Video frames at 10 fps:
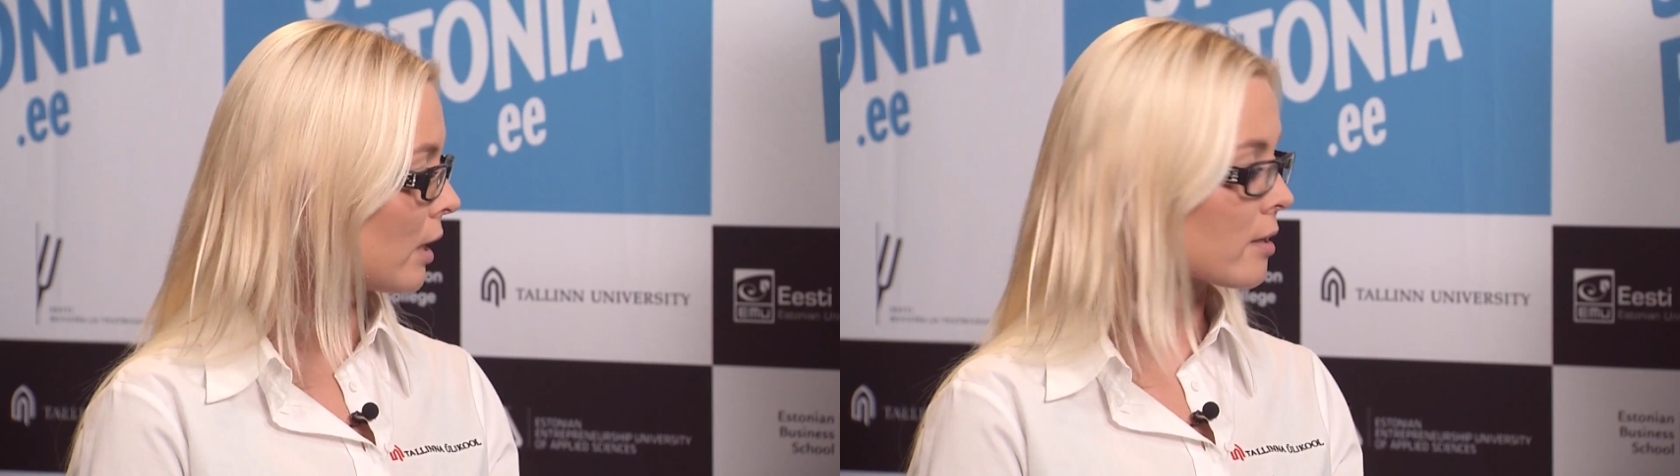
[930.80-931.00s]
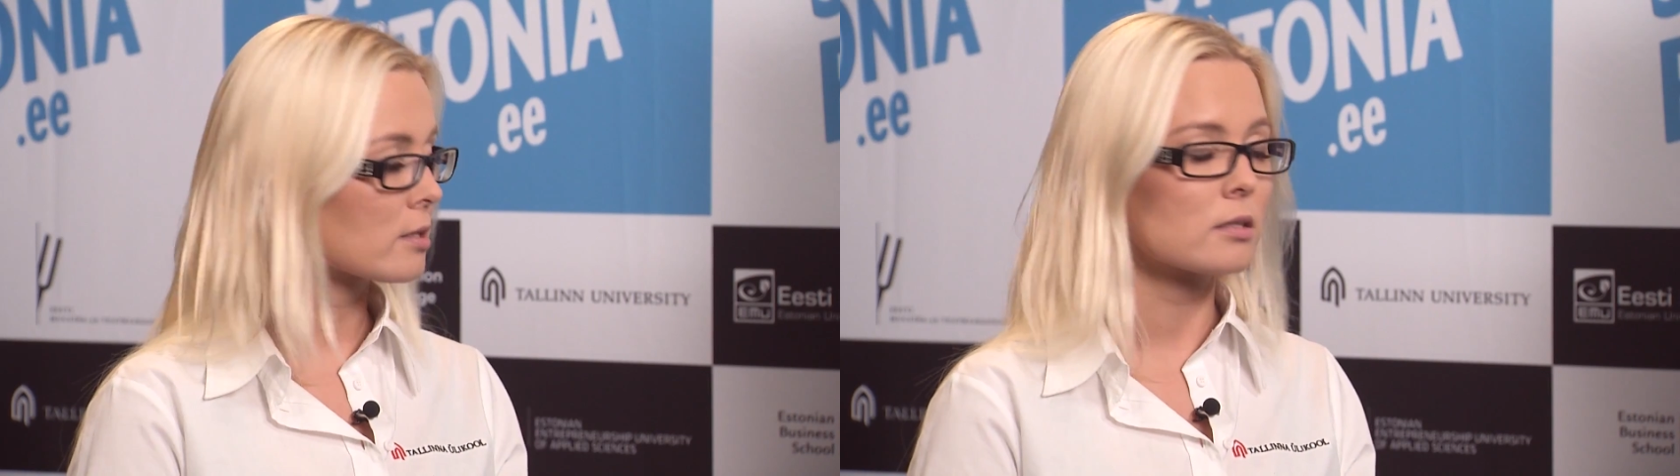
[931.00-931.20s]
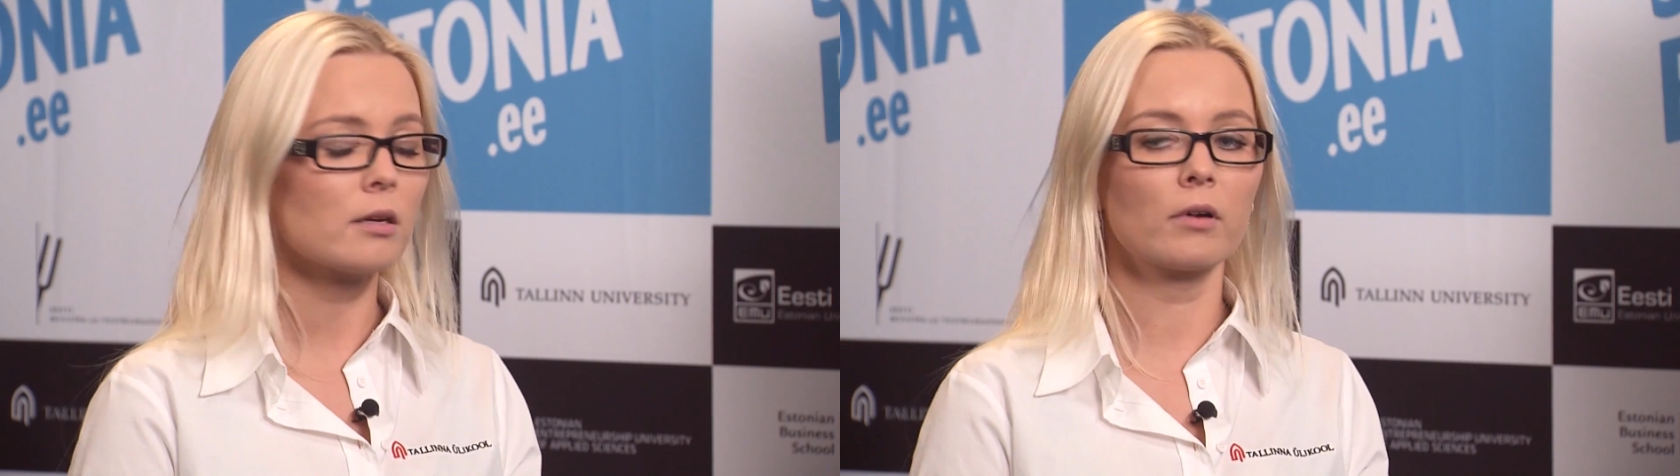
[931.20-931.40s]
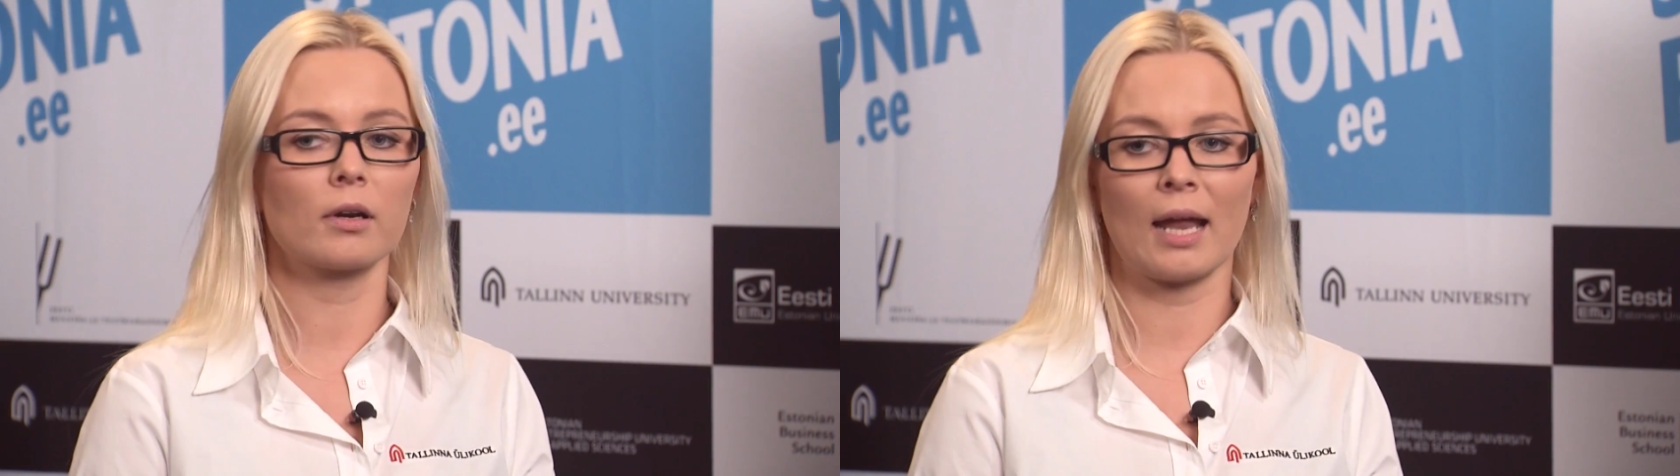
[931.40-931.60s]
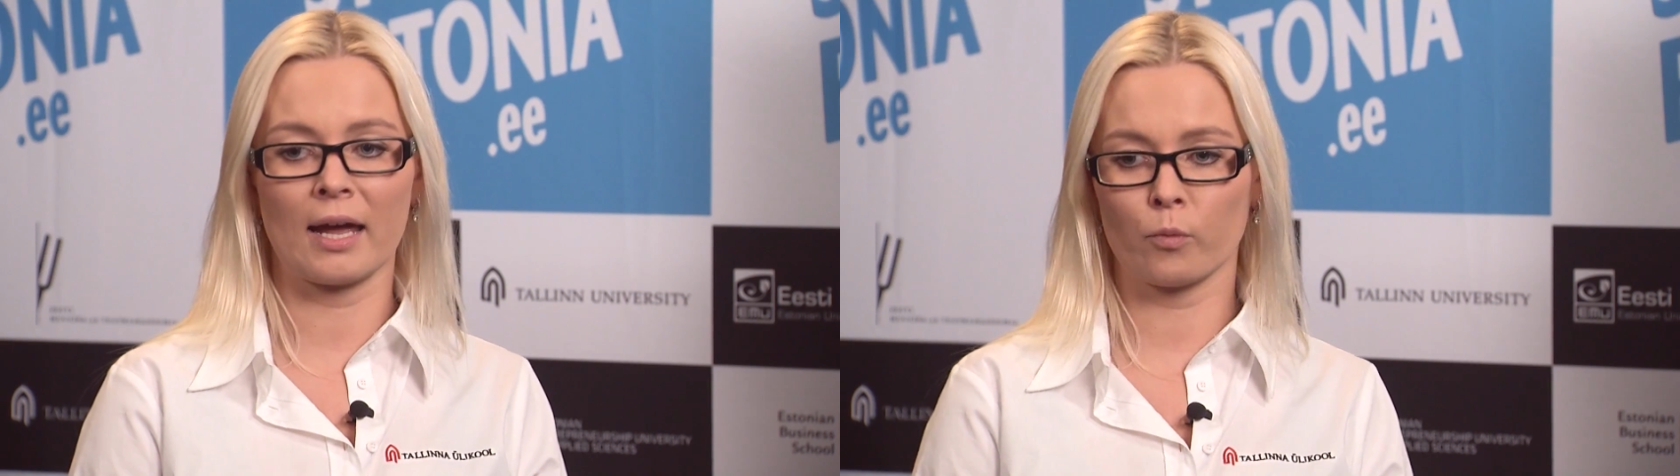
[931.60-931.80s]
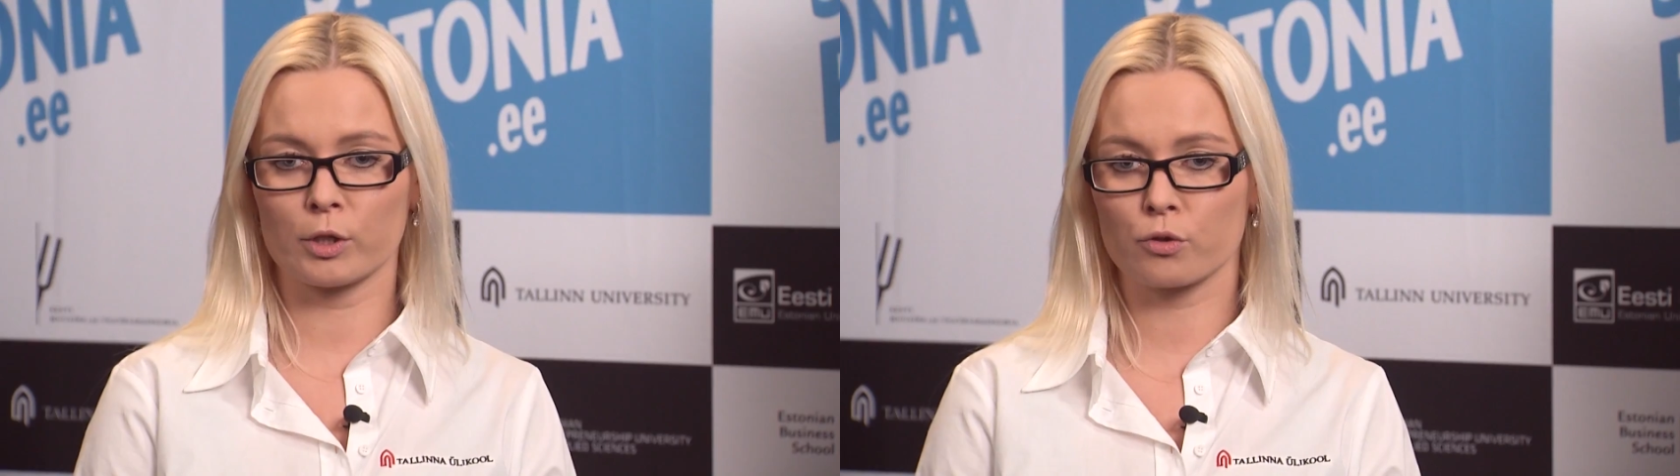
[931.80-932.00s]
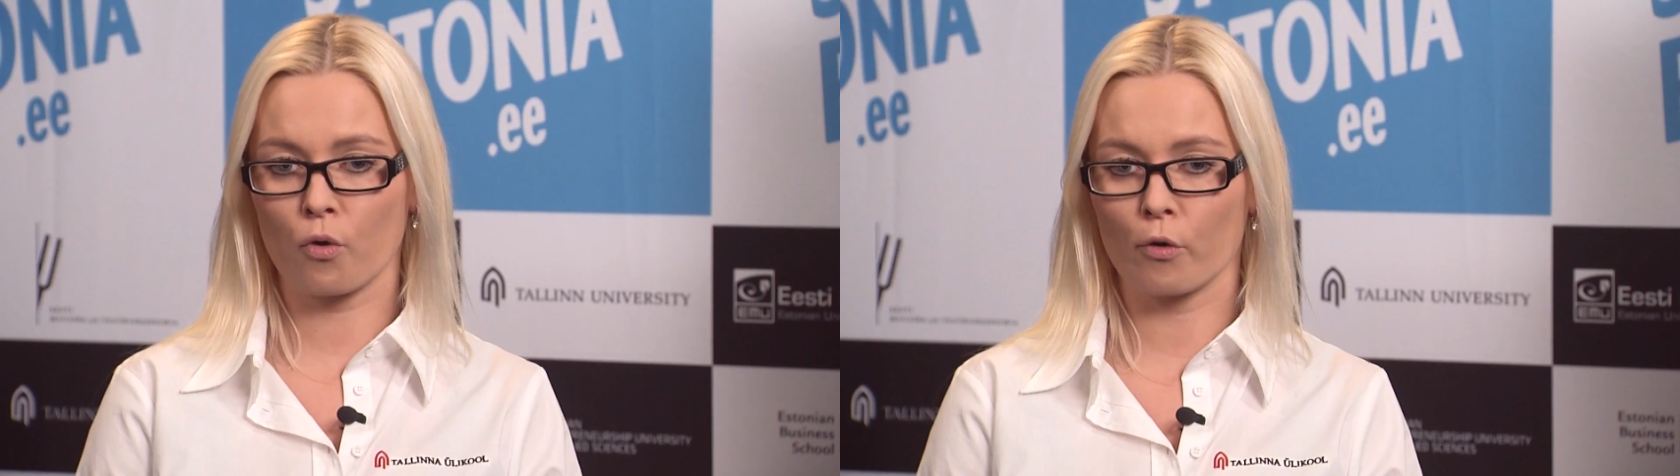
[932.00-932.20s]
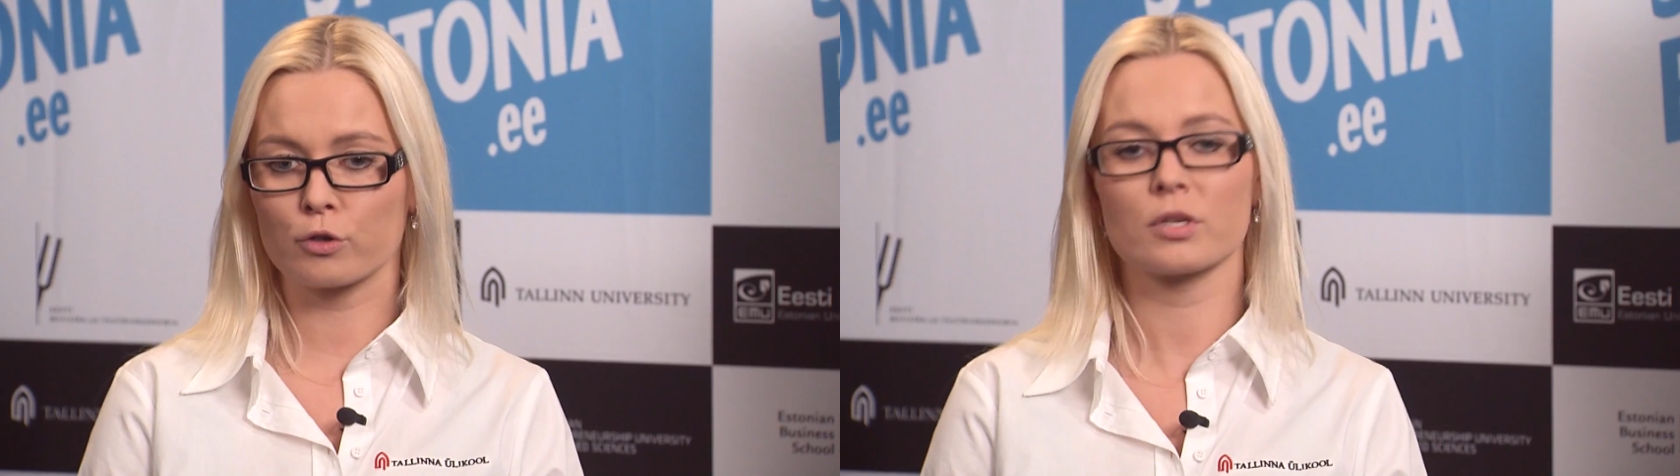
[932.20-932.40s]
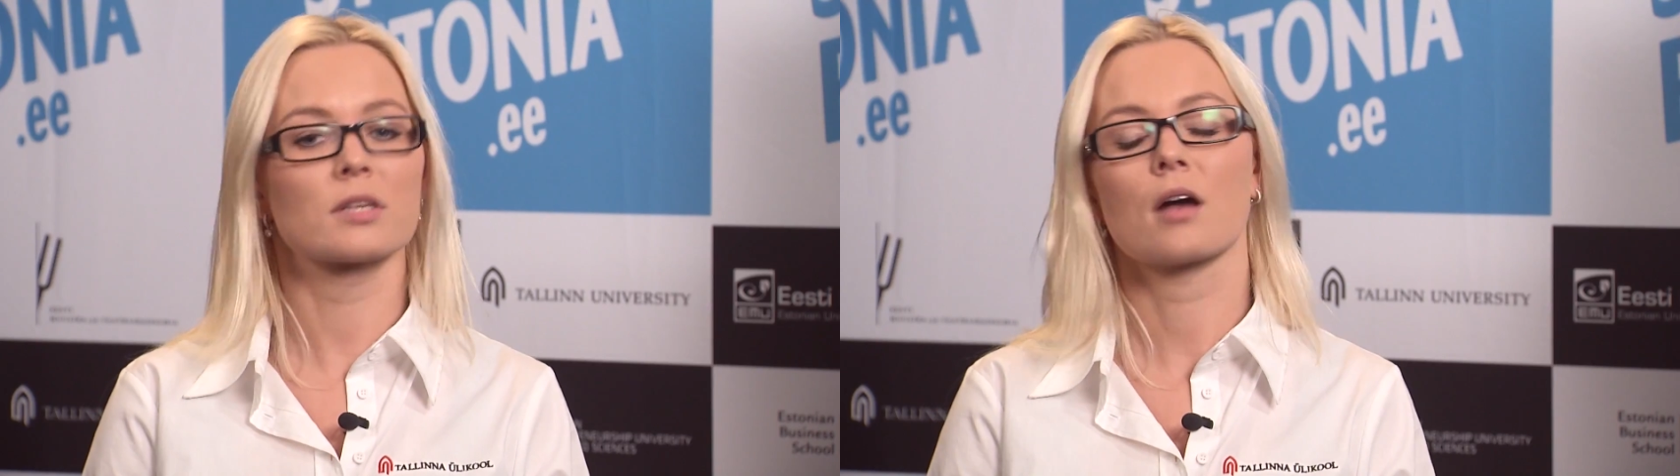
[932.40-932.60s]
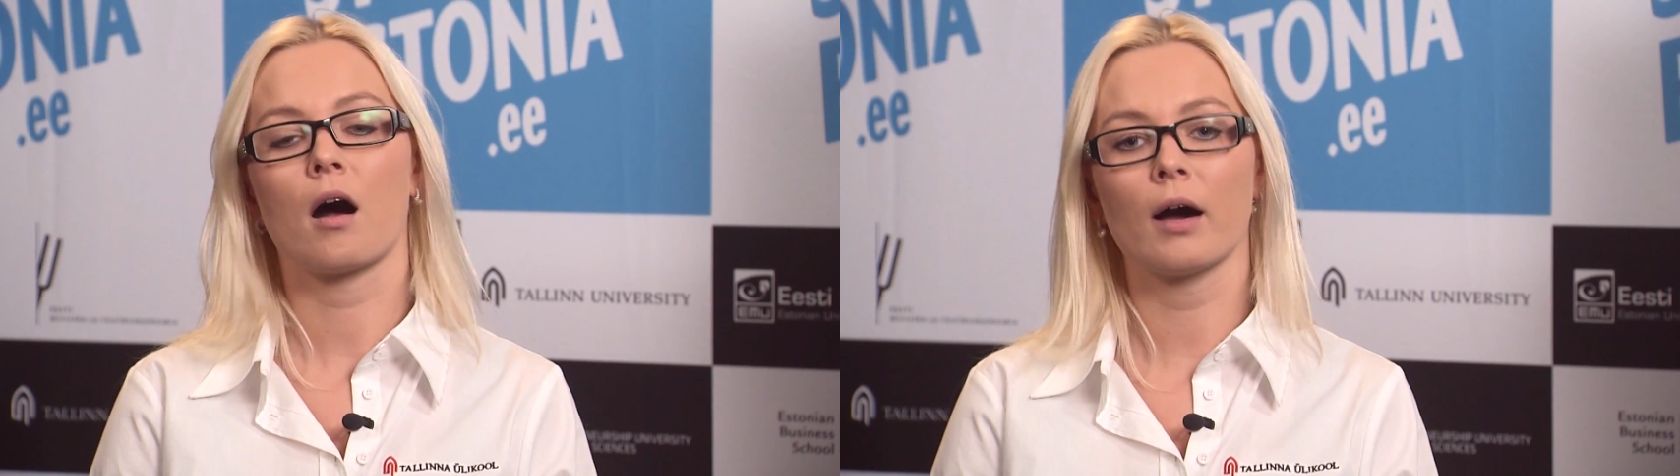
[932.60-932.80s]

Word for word: fields. There are language courses,